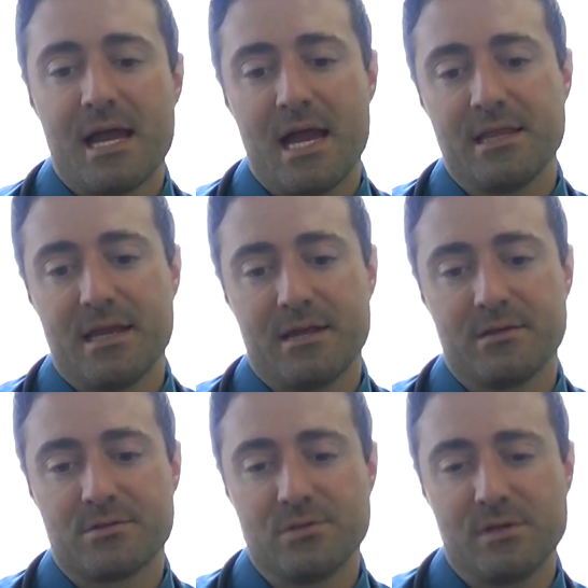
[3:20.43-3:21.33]
And
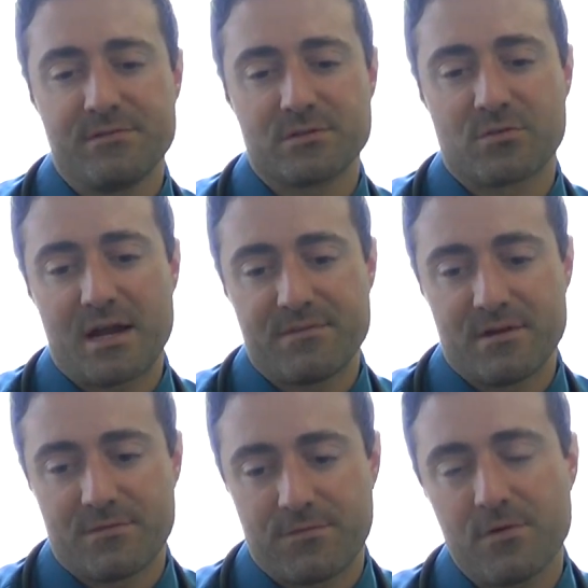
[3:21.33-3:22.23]
then to even drive
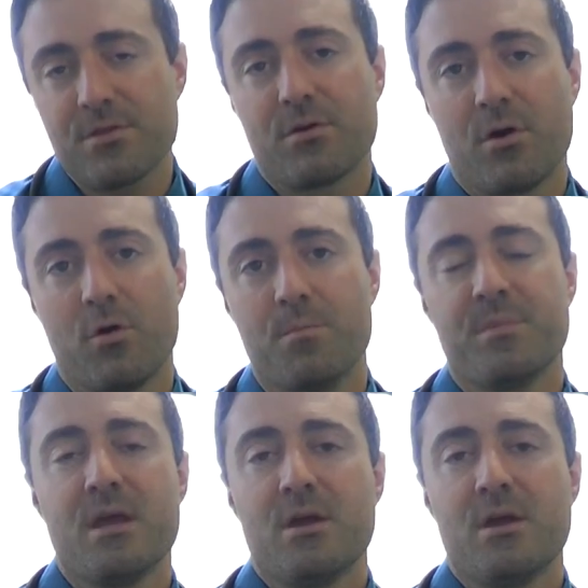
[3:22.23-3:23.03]
that further home,